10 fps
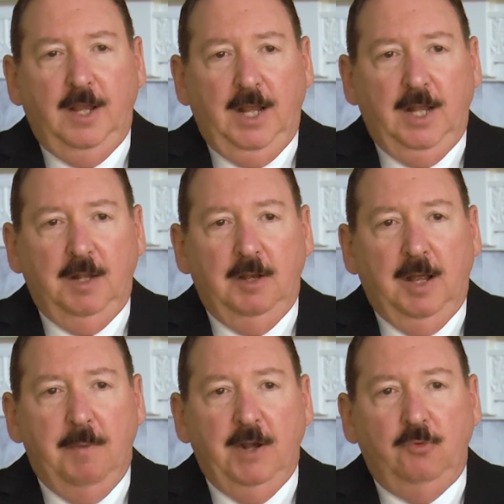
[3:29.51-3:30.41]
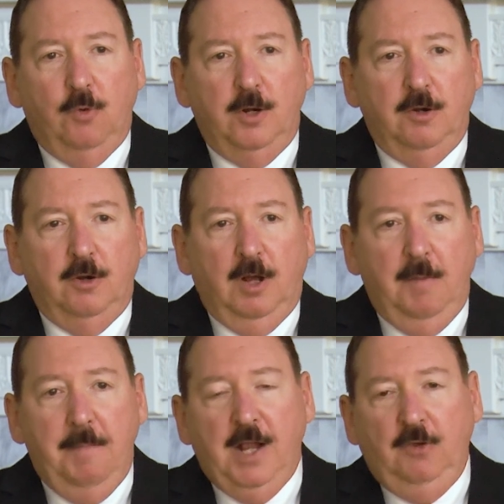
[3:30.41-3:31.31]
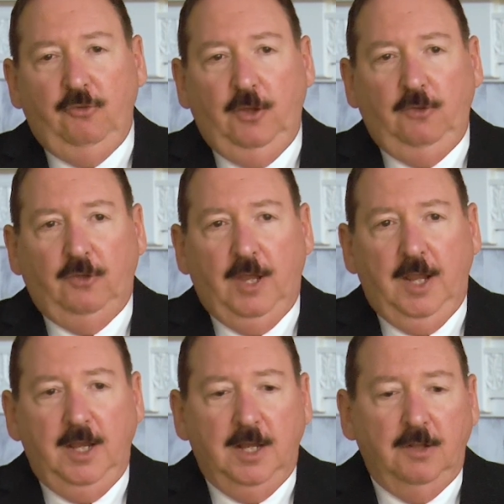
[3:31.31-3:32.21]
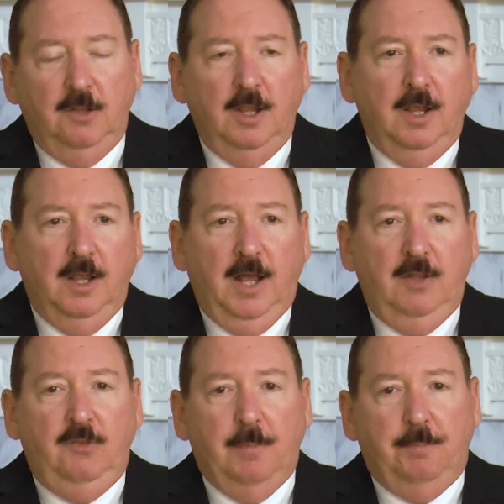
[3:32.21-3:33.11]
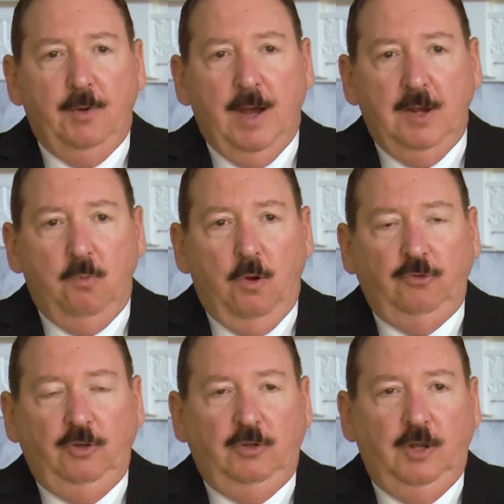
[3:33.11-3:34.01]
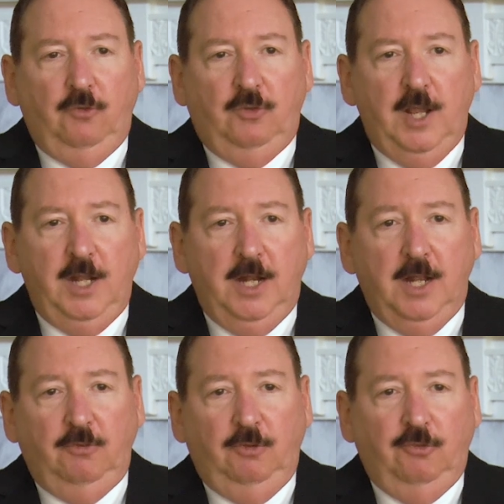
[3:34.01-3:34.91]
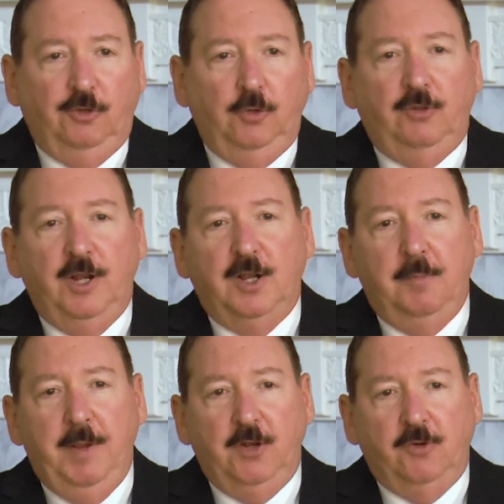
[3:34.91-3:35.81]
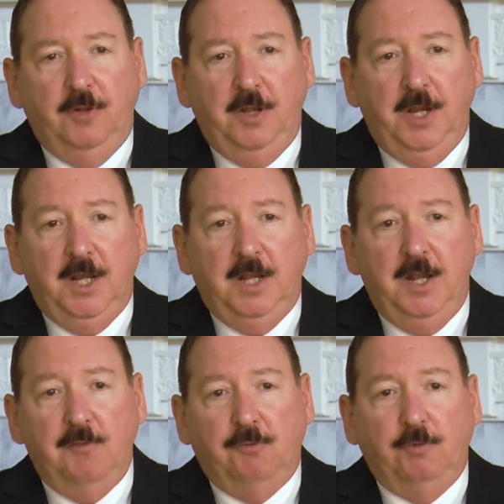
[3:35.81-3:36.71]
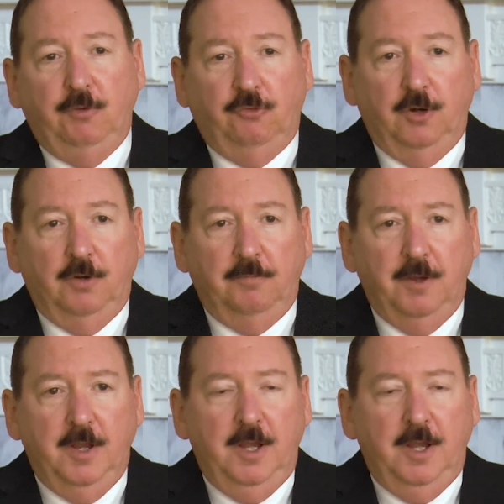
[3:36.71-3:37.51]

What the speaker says: And my daughter manages a depot out in Washington State, and she's a lieutenant commander in the Naval Reserve.